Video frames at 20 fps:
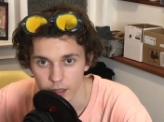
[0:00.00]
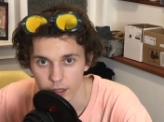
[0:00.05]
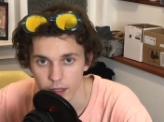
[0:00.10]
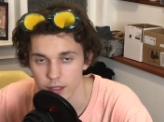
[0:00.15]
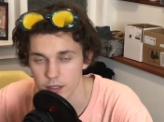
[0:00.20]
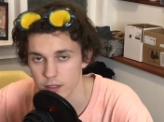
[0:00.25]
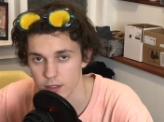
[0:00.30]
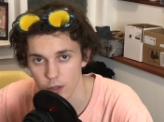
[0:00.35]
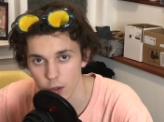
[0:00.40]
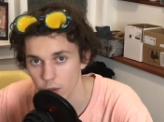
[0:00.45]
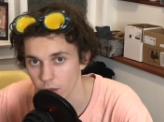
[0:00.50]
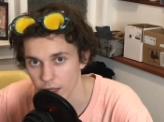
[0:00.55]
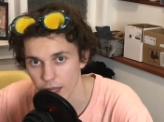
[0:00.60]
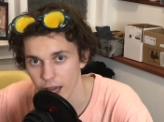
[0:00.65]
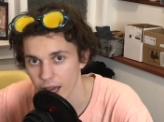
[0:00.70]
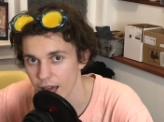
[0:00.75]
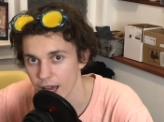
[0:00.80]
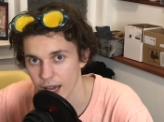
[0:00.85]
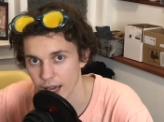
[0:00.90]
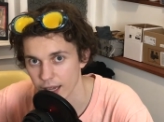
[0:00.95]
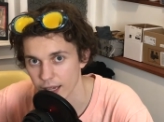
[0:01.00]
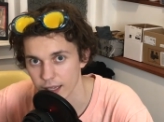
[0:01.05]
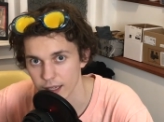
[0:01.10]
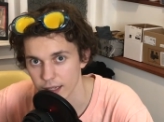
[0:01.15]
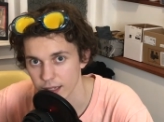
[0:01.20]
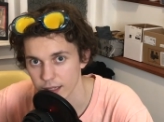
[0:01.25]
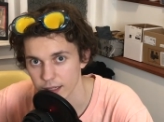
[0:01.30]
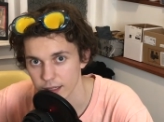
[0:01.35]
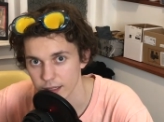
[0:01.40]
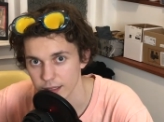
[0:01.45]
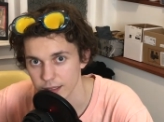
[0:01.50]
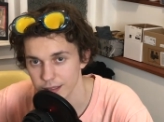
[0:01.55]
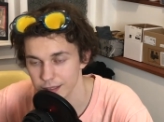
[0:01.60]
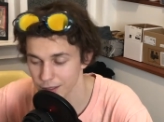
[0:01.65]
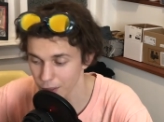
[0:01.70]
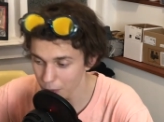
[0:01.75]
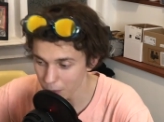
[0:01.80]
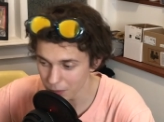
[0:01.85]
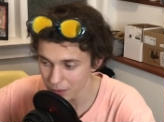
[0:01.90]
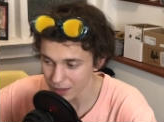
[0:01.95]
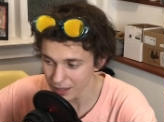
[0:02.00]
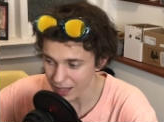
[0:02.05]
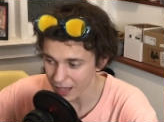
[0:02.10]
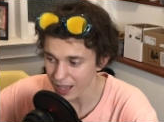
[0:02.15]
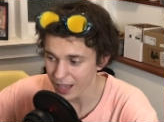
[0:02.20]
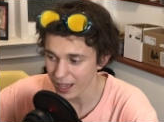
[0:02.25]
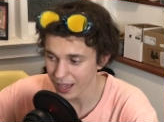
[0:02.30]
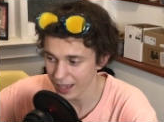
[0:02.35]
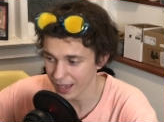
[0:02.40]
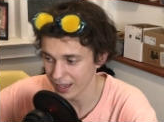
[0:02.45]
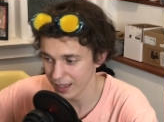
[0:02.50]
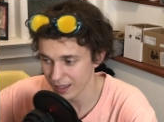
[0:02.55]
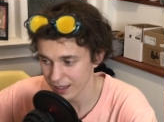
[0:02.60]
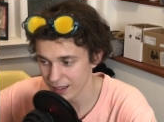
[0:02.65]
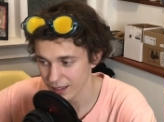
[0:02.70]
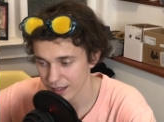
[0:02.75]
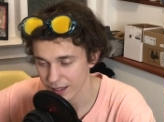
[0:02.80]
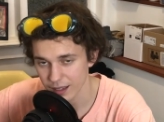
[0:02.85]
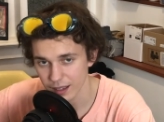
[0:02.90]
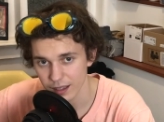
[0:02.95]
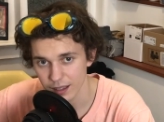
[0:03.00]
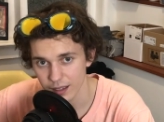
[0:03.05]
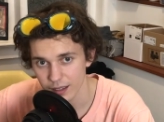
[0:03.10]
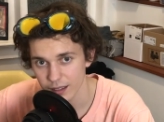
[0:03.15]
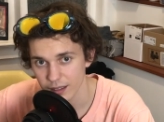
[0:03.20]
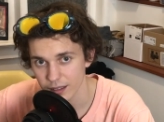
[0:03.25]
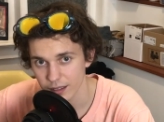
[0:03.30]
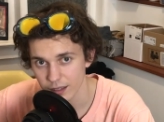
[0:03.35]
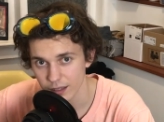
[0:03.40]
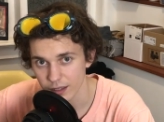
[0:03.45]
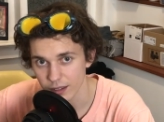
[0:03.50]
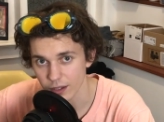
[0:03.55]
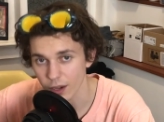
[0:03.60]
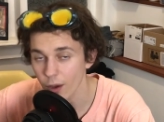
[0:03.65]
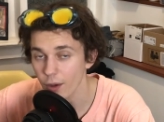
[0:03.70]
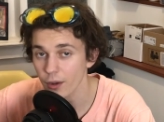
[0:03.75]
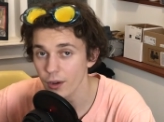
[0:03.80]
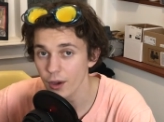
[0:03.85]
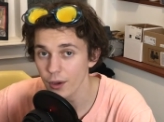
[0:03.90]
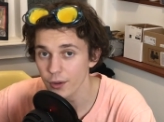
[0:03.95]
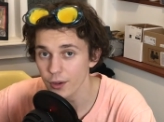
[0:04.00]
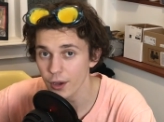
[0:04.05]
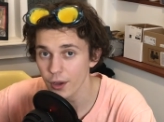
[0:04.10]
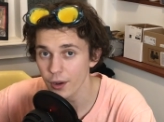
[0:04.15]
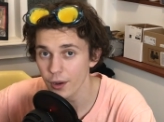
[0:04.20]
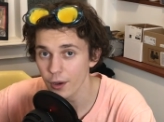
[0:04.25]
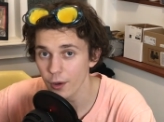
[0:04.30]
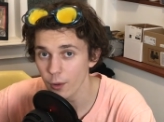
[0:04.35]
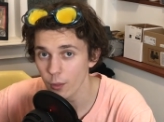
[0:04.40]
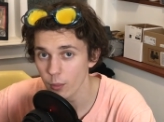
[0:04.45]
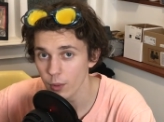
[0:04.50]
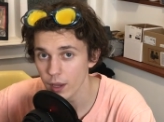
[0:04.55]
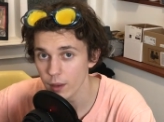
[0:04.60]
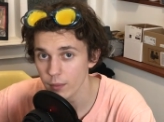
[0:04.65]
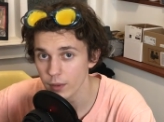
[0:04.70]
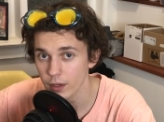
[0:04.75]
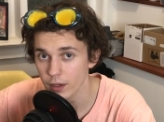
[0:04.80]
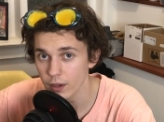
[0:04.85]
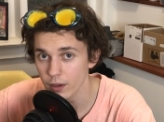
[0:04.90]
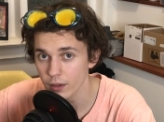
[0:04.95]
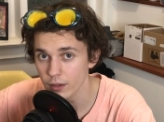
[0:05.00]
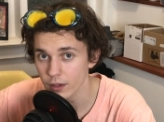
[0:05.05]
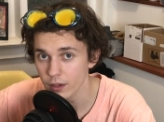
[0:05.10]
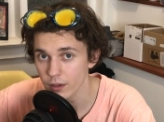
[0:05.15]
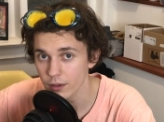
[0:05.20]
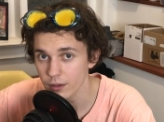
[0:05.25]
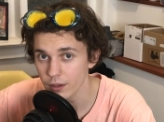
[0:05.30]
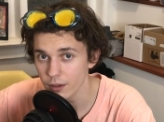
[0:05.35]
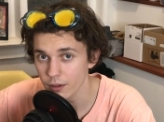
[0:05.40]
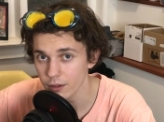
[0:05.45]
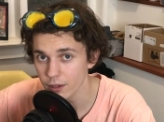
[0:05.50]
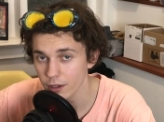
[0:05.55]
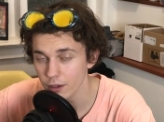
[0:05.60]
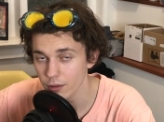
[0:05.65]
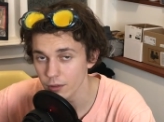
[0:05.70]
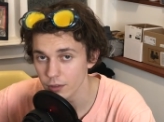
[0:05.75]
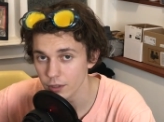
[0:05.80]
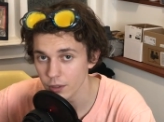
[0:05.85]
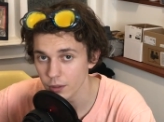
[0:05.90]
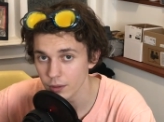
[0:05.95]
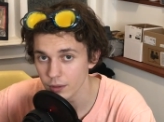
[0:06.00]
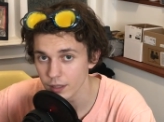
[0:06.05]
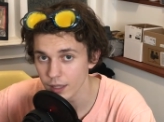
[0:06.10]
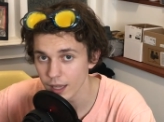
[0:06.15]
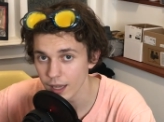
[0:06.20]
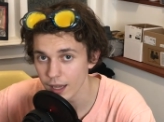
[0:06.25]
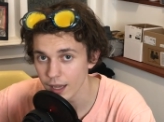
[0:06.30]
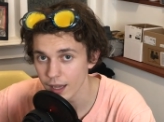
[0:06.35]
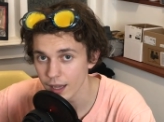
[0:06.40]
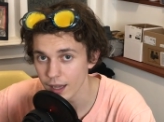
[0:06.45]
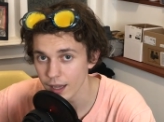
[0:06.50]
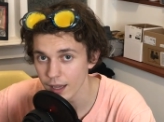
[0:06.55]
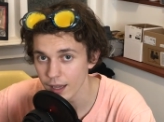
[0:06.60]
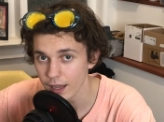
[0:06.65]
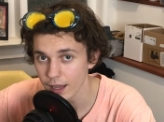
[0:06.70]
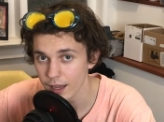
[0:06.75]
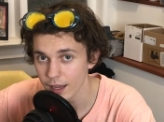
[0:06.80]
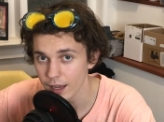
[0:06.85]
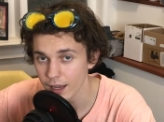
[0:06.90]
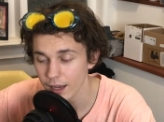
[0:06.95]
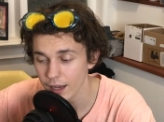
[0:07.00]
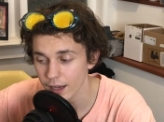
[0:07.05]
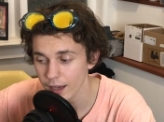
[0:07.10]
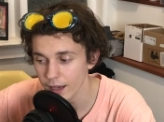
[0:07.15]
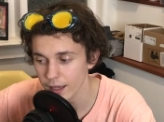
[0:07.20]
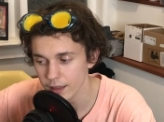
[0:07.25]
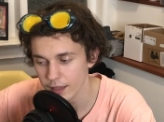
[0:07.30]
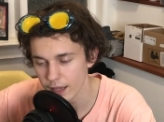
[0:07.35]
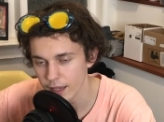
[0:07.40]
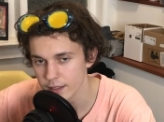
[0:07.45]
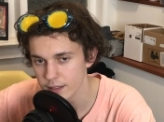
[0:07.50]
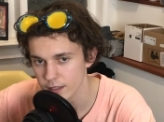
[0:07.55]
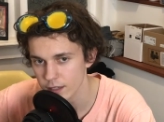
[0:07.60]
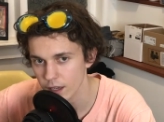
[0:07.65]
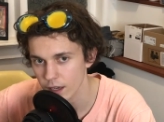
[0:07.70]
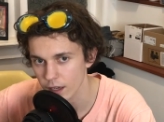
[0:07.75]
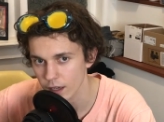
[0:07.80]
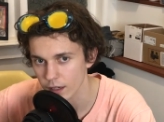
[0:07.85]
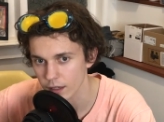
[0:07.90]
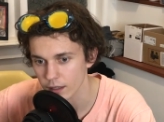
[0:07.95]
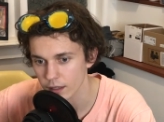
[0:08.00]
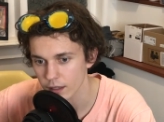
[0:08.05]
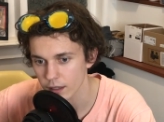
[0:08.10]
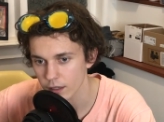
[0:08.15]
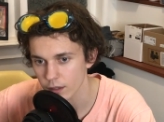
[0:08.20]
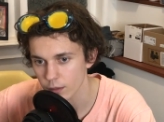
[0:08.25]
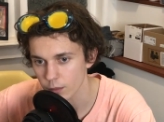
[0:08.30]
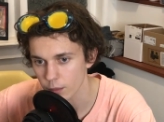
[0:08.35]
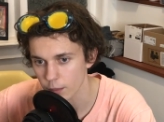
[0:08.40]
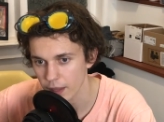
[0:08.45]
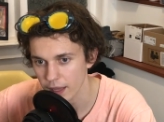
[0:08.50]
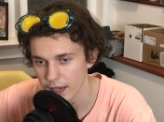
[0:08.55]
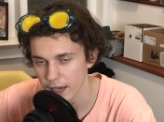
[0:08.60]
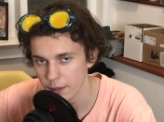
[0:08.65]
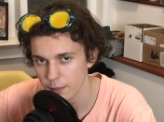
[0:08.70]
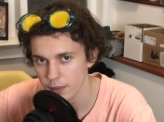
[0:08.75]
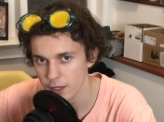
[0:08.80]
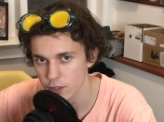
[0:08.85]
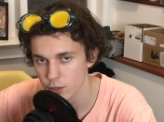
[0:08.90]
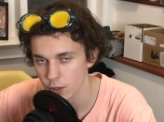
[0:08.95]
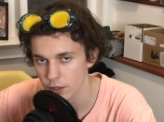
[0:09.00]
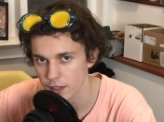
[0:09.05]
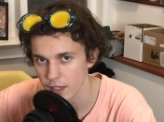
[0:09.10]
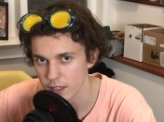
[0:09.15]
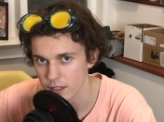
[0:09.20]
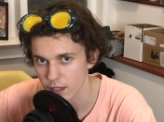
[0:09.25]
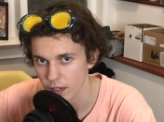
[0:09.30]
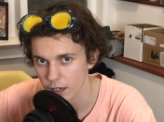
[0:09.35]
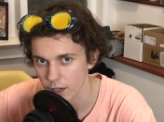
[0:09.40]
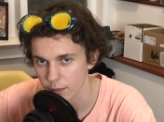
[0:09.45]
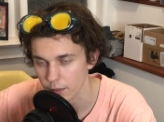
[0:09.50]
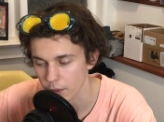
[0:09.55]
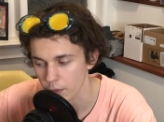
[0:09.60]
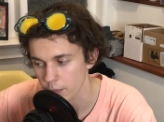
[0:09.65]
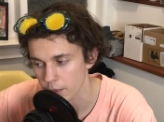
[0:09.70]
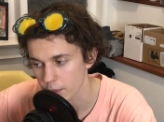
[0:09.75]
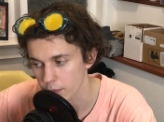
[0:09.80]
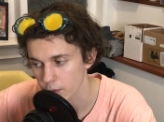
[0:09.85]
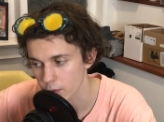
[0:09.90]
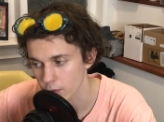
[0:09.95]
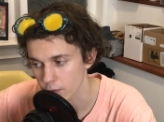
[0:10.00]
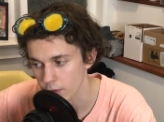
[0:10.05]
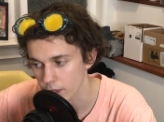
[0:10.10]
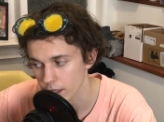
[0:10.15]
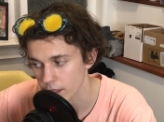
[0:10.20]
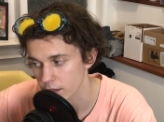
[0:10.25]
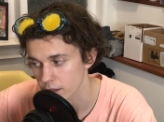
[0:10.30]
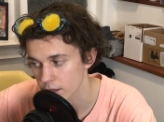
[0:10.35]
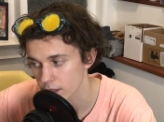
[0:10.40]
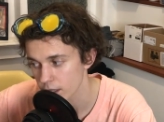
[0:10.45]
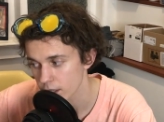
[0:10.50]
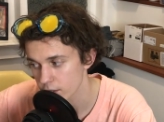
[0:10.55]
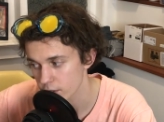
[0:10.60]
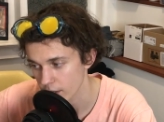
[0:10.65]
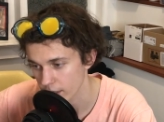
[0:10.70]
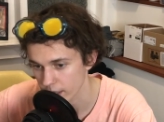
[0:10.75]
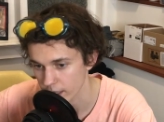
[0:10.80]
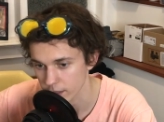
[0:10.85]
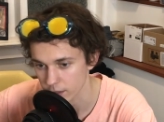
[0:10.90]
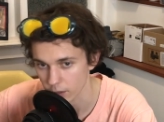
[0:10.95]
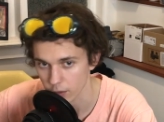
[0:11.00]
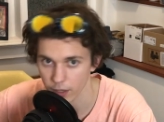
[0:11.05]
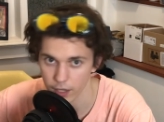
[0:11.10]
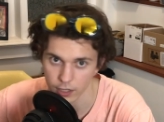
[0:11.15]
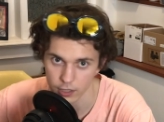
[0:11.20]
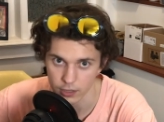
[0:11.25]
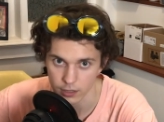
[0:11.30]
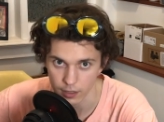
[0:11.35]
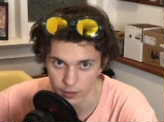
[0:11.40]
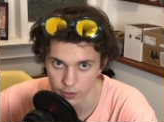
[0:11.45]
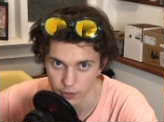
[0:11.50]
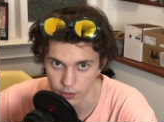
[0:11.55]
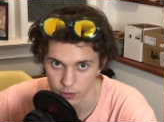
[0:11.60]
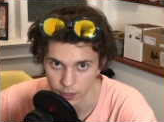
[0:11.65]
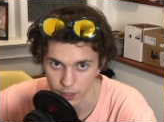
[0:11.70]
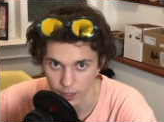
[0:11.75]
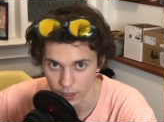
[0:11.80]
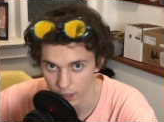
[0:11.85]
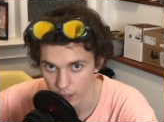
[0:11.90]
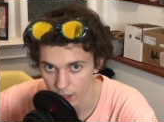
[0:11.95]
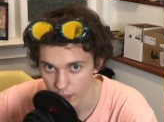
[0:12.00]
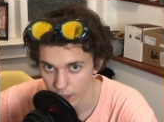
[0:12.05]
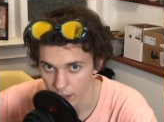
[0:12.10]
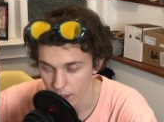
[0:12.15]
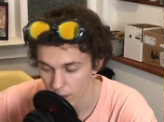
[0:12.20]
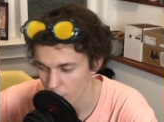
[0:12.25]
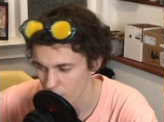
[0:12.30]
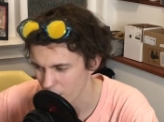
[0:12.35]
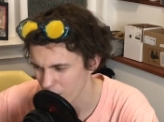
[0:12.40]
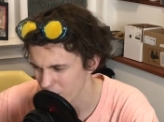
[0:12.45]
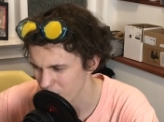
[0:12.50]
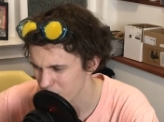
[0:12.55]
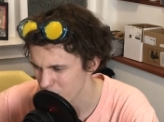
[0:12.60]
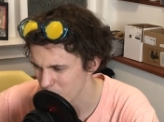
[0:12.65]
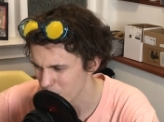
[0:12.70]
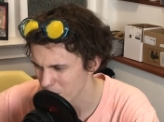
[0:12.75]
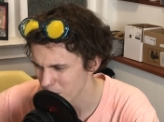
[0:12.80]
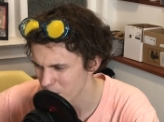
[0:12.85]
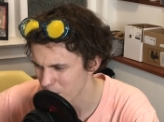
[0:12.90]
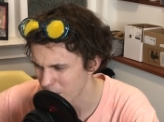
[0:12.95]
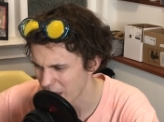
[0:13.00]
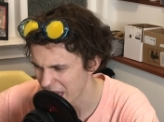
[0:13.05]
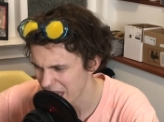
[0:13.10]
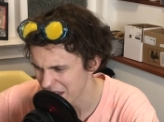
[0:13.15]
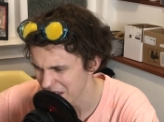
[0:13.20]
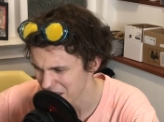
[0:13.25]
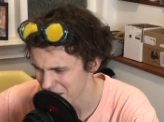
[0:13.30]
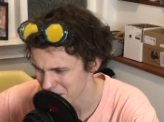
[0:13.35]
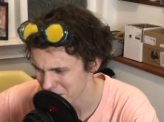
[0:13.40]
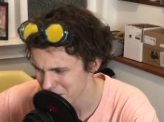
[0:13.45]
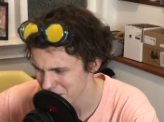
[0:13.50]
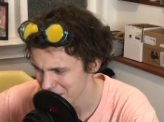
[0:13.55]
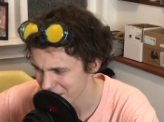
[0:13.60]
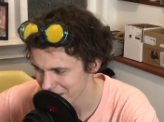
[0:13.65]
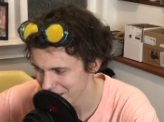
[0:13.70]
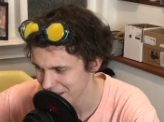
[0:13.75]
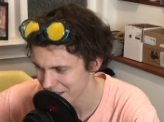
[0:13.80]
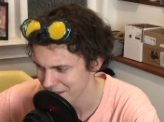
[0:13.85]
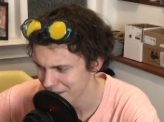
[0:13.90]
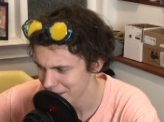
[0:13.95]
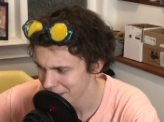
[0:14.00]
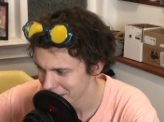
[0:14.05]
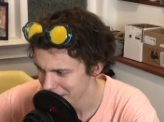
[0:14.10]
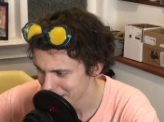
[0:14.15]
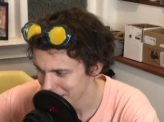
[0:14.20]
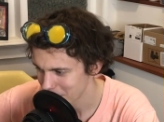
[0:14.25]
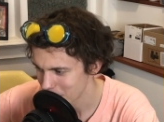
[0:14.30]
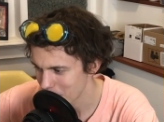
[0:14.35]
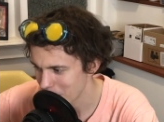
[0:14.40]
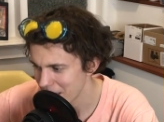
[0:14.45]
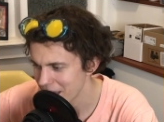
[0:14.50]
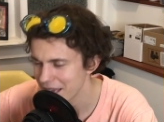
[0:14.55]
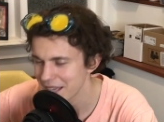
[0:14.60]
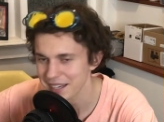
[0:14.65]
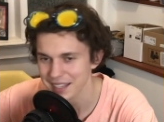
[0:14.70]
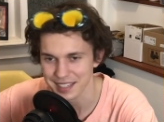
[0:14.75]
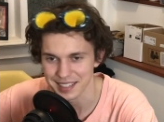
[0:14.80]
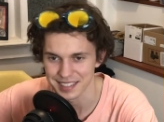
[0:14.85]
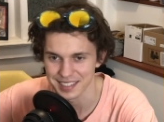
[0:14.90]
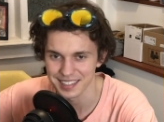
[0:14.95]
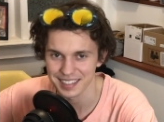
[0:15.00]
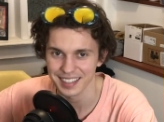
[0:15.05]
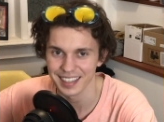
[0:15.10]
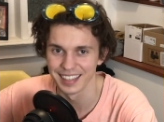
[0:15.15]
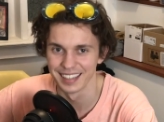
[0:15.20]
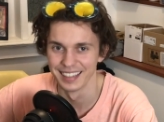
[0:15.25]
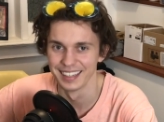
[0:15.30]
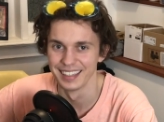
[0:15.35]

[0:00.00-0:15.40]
Cause don't lie, don't lie. No, no, no, no, baby. No, no, no, no, don't lie. That song. Black Eyed Peas wrote that song about people who fucking try to get donations on the street and wear those stupid pennies. Pennies.